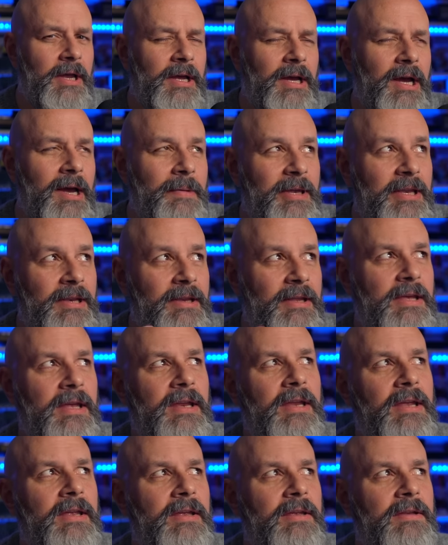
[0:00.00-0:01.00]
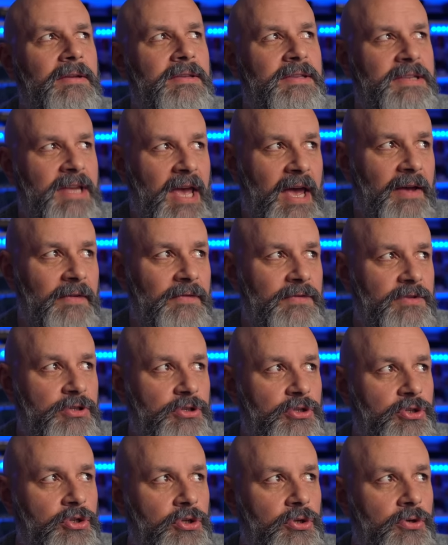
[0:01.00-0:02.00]
I mean, getting devs
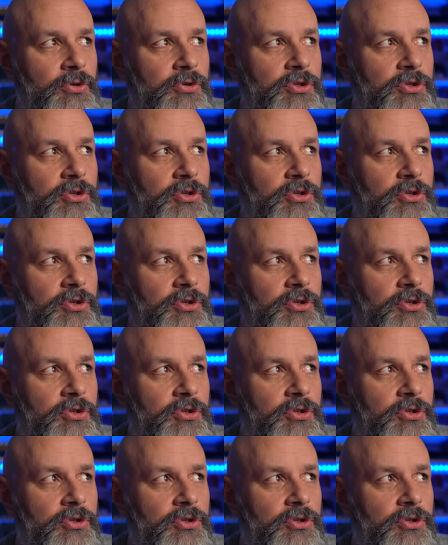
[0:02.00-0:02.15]
to